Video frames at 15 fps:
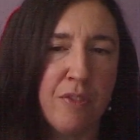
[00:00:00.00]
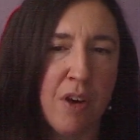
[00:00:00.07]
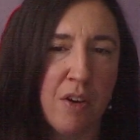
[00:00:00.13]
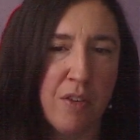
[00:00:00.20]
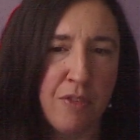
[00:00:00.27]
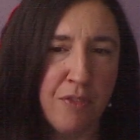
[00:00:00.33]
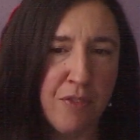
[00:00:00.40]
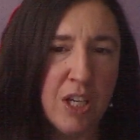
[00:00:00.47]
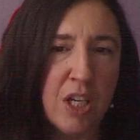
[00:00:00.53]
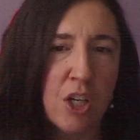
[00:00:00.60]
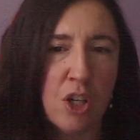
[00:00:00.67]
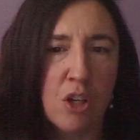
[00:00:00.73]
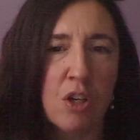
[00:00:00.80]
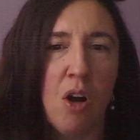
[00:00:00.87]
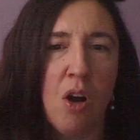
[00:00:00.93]
a
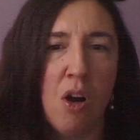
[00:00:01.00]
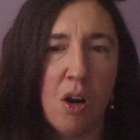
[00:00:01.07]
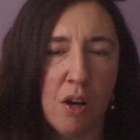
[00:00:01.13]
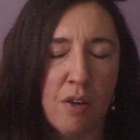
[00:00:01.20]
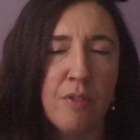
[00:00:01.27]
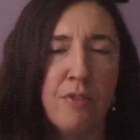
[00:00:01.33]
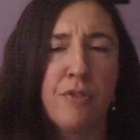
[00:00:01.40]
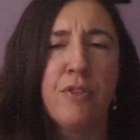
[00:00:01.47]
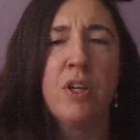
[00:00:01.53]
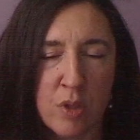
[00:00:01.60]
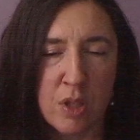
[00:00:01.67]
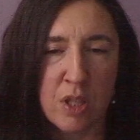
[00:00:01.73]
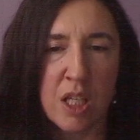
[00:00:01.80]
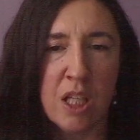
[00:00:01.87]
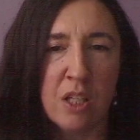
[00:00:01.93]
fear of
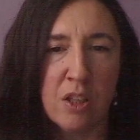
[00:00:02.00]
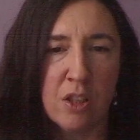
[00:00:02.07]
the